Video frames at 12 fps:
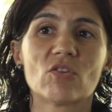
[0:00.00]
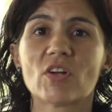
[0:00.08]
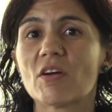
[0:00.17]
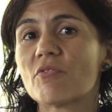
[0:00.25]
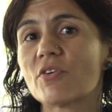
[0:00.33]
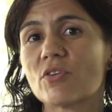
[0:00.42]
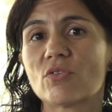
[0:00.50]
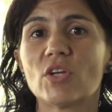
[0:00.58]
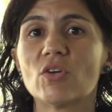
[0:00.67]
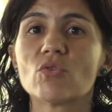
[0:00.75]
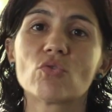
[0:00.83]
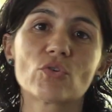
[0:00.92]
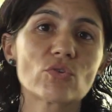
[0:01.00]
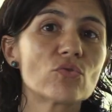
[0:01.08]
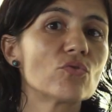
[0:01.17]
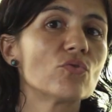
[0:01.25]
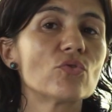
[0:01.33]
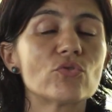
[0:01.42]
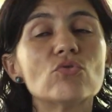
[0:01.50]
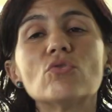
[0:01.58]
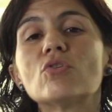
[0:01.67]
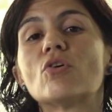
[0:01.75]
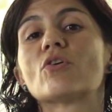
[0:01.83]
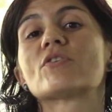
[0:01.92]
you don't do too
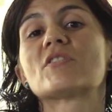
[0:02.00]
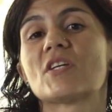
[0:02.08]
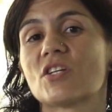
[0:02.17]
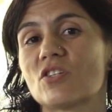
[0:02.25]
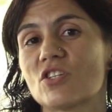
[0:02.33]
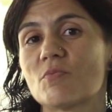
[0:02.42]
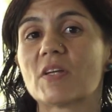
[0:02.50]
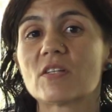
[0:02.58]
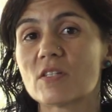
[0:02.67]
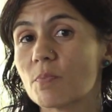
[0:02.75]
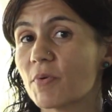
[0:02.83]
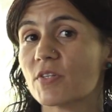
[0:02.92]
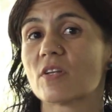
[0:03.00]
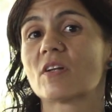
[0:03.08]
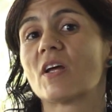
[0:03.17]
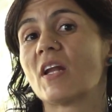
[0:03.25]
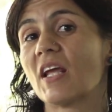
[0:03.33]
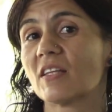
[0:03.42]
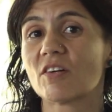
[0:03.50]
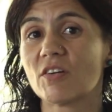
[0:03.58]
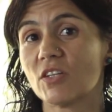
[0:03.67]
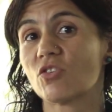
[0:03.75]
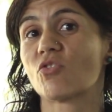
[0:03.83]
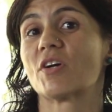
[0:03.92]
long sessions because the person can enter
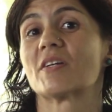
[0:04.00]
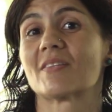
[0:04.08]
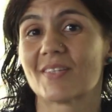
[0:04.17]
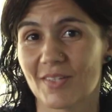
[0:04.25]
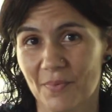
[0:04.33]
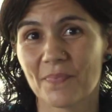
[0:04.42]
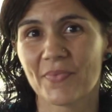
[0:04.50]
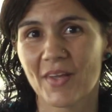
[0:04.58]
in trance.